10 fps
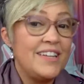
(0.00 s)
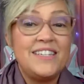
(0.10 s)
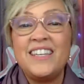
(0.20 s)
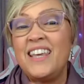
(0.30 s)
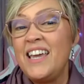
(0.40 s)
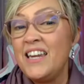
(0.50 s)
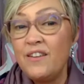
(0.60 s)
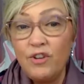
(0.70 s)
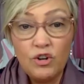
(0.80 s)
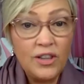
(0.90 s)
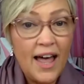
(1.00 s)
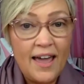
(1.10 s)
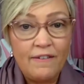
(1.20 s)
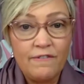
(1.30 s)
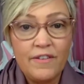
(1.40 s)
to the end of your
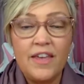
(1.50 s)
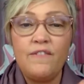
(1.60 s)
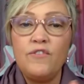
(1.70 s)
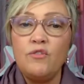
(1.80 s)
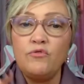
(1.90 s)
life if you